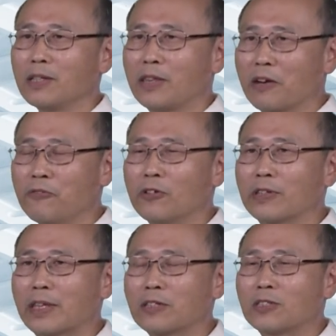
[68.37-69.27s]

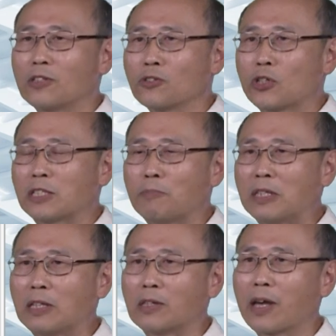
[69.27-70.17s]
Therefore, there's no
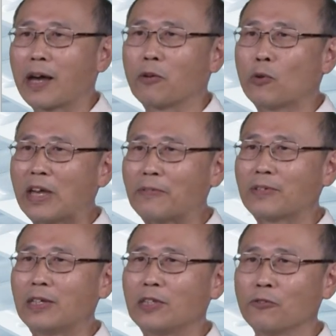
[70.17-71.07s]
transmitted wave
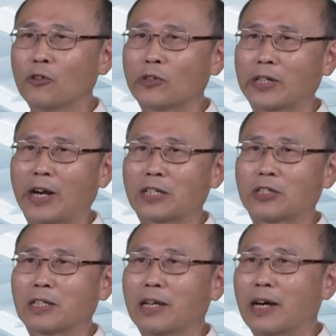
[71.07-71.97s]
in the forward
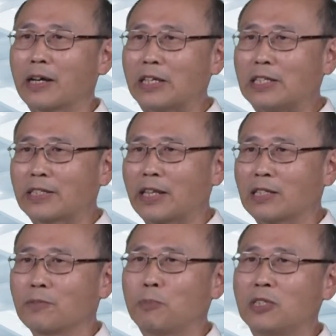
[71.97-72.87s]
direction inside
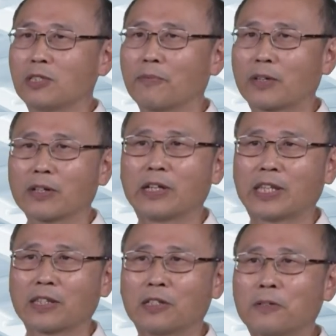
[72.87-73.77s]
this piece of the
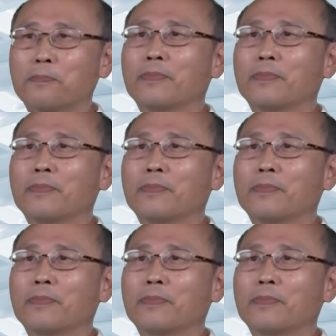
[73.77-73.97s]
conductor.